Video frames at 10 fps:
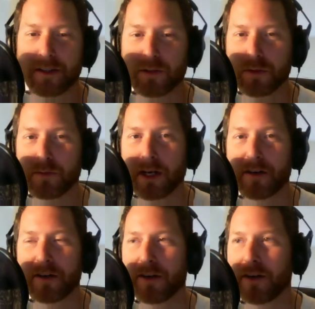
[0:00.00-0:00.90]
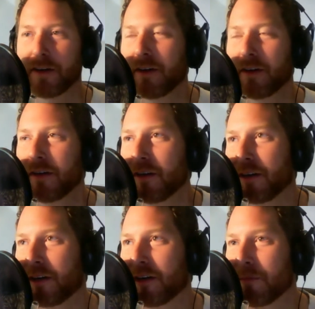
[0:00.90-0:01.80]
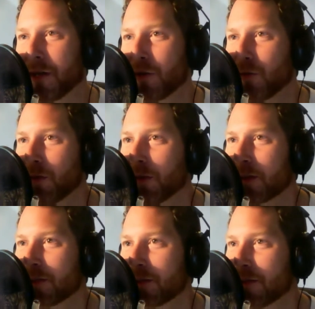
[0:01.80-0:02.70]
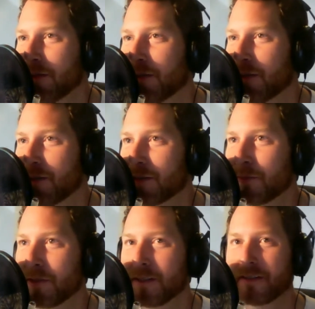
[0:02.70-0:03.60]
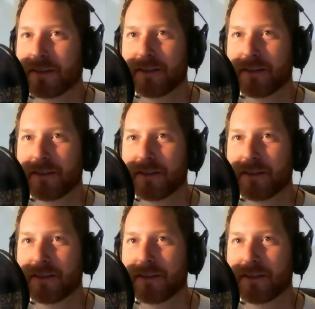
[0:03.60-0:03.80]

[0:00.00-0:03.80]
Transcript: cool modern metal works art displays.